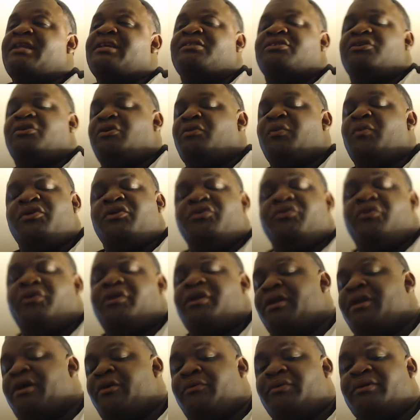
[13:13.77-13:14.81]
That's the only way you're
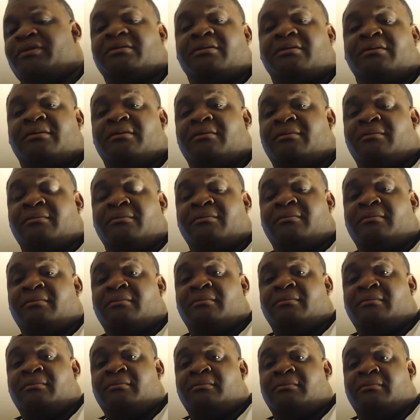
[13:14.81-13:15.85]
gonna notice it.
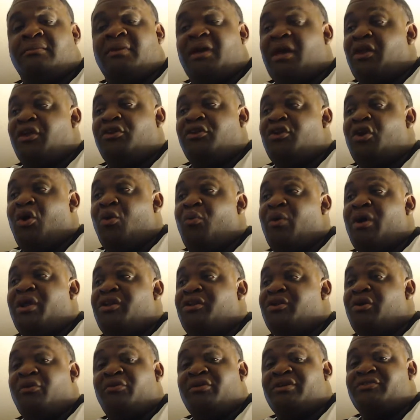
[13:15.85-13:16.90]
No one
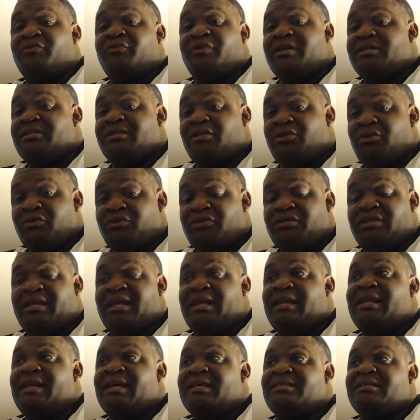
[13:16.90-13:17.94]
noticed resolution
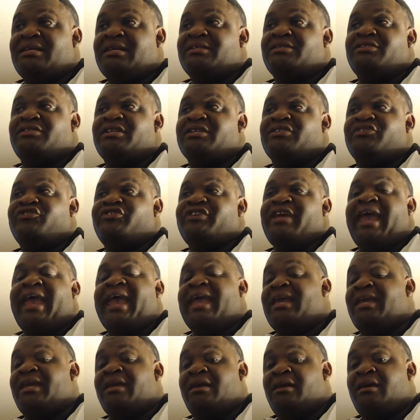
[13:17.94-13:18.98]
unless it's just
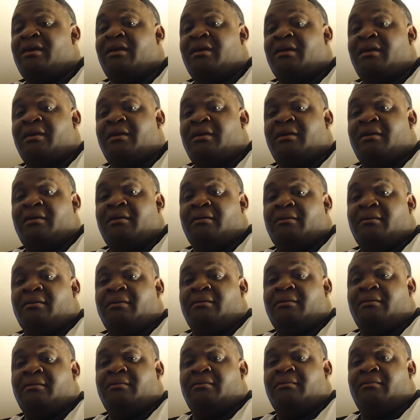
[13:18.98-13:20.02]
jagged,
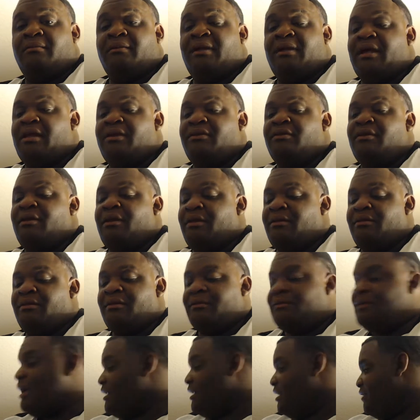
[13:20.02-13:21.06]
and
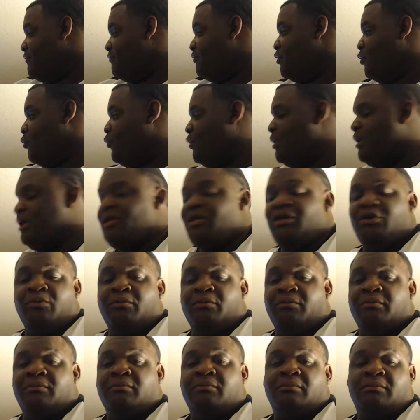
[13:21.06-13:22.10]
not even the Wii
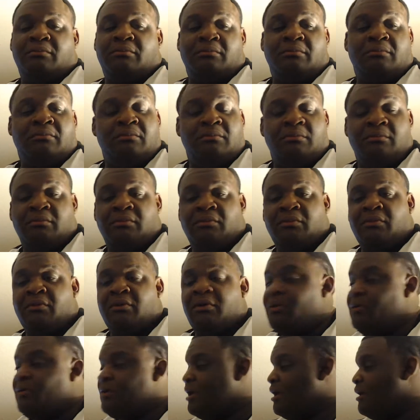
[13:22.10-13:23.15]
U.
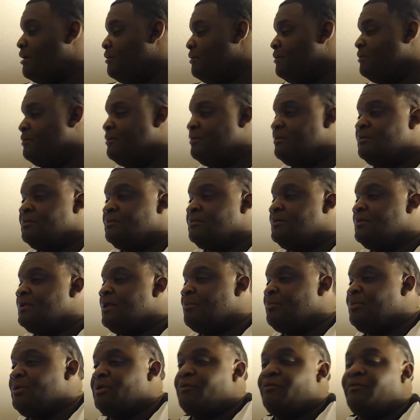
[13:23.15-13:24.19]
Okay, well I
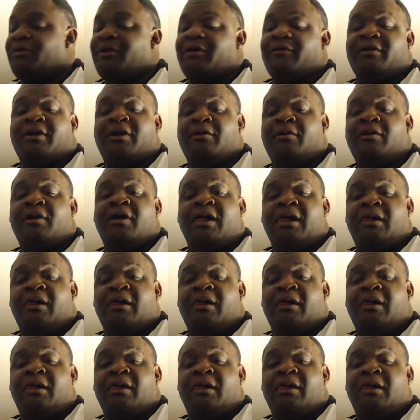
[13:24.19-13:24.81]
put it over there now.